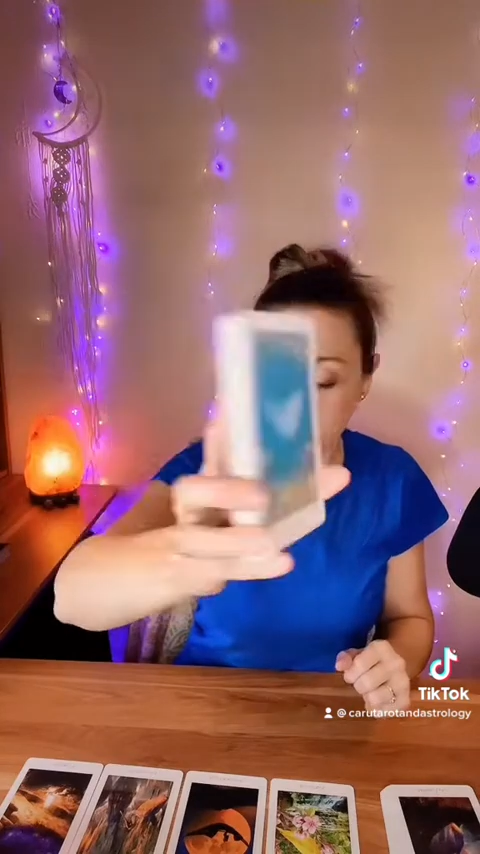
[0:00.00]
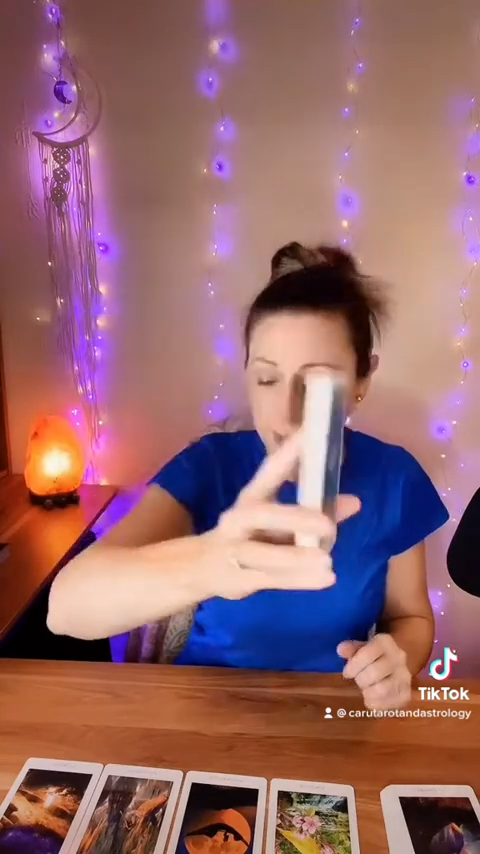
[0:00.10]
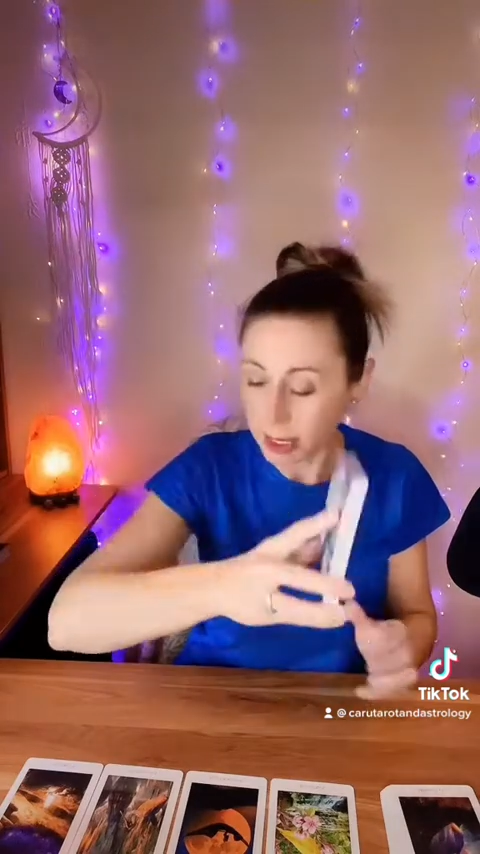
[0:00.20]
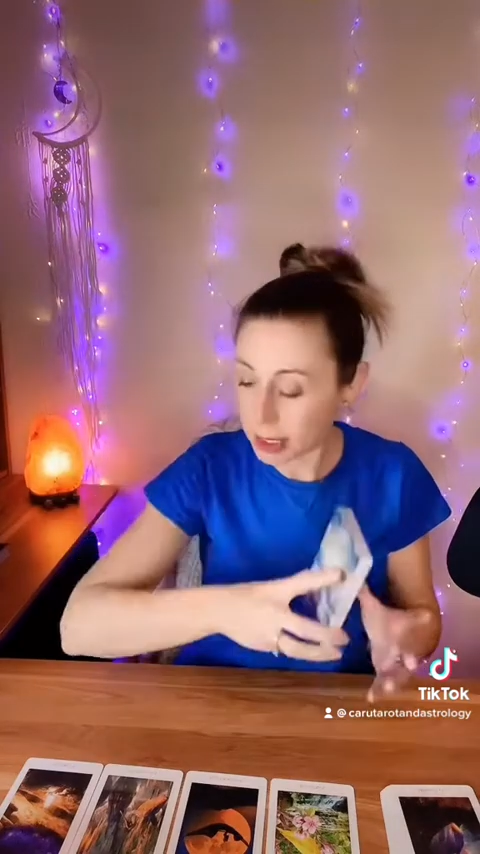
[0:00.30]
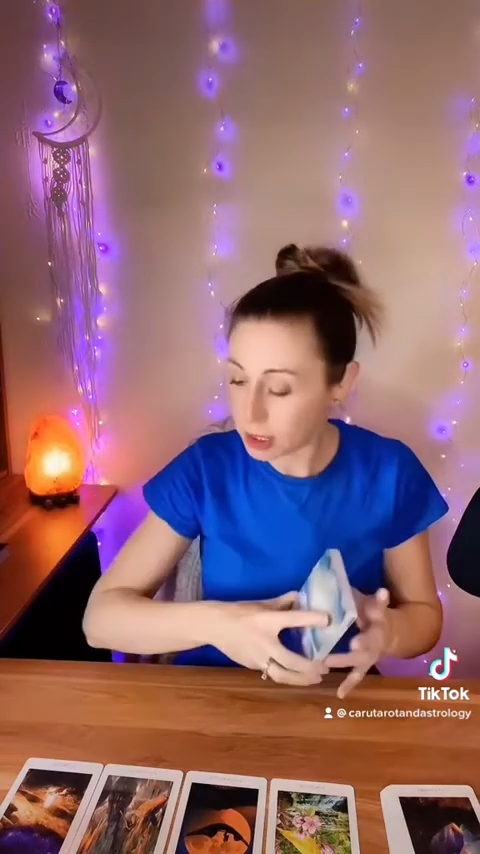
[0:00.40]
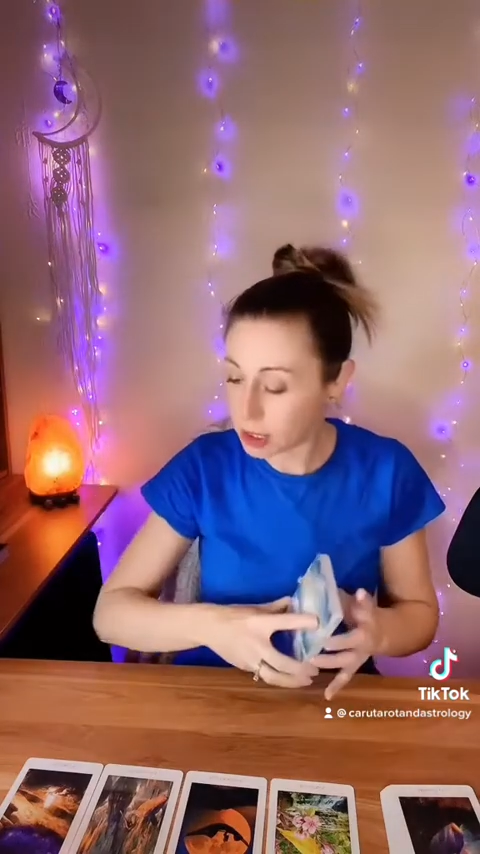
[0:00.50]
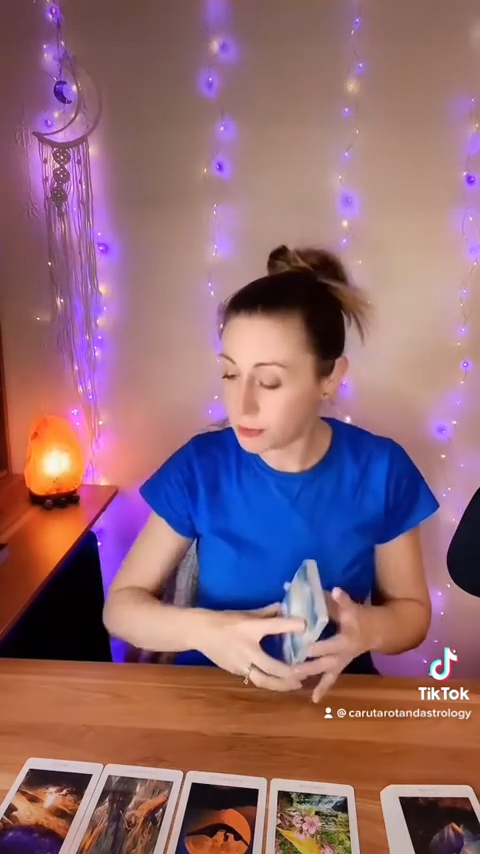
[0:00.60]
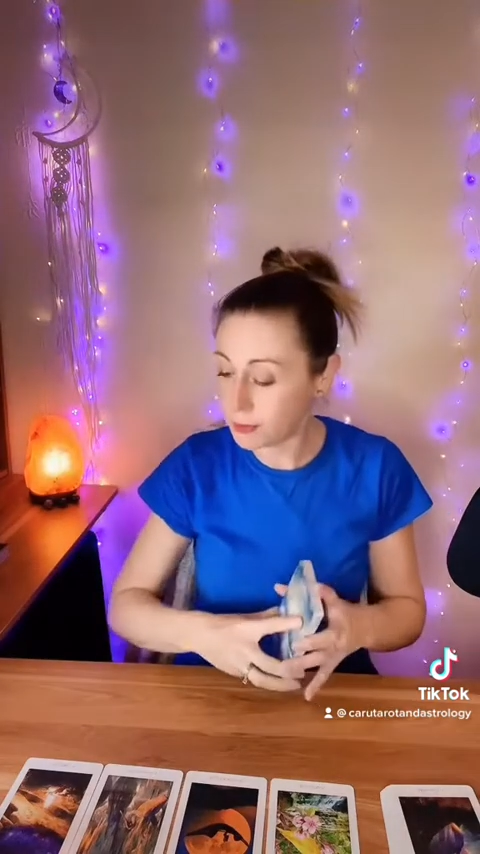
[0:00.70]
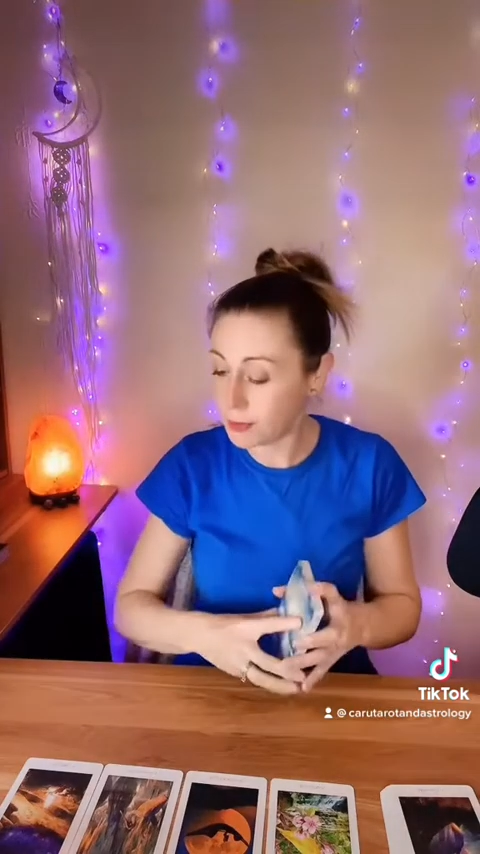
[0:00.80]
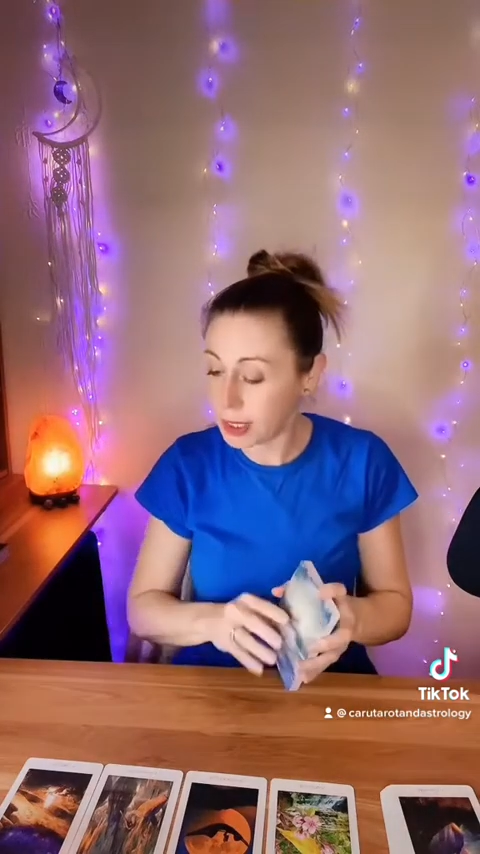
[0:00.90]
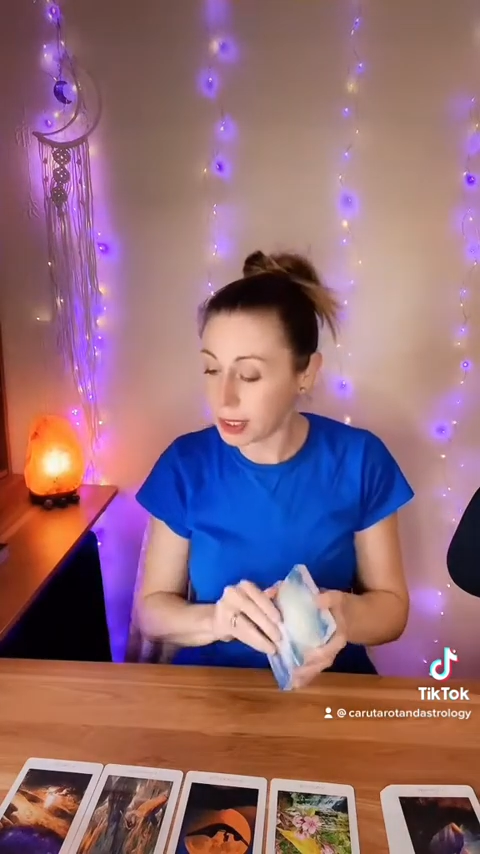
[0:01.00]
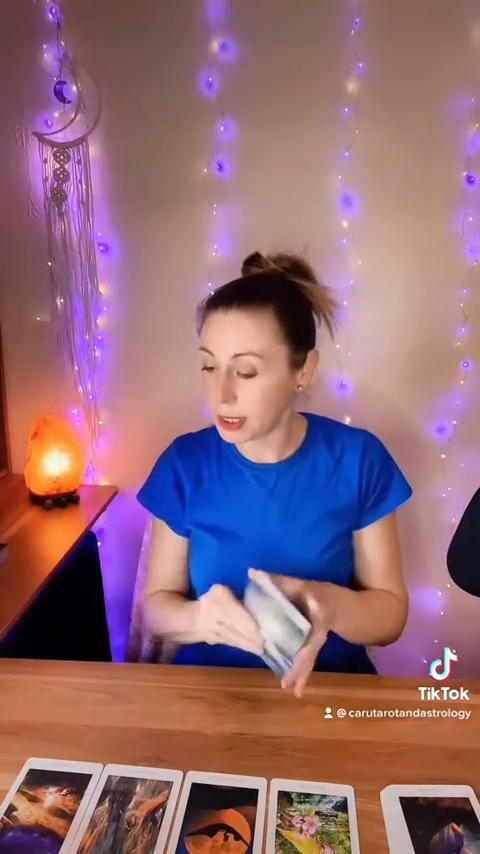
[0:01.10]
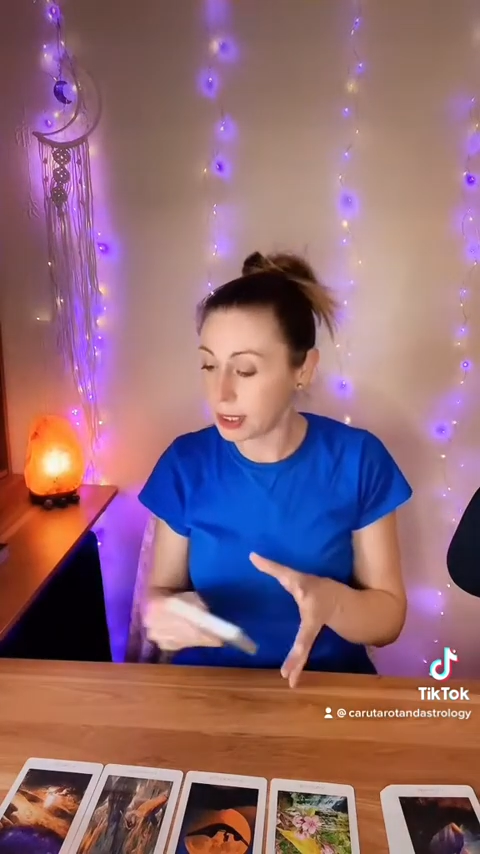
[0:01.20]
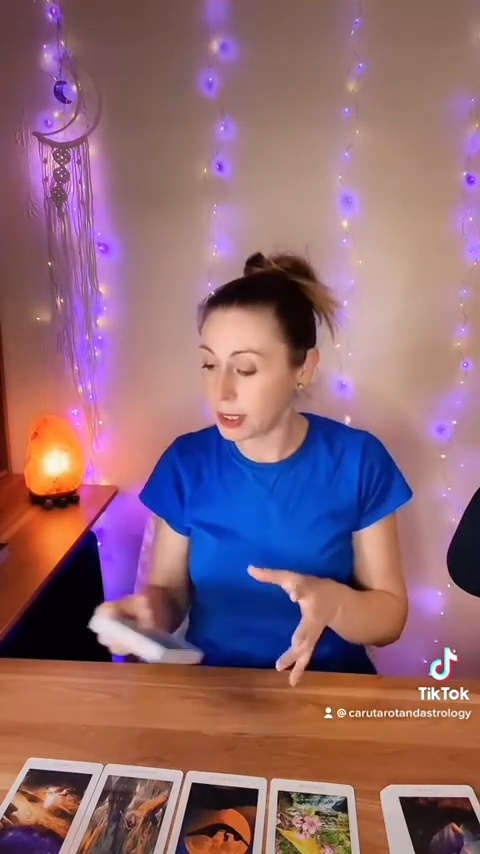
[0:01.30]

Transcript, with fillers: And I just feel like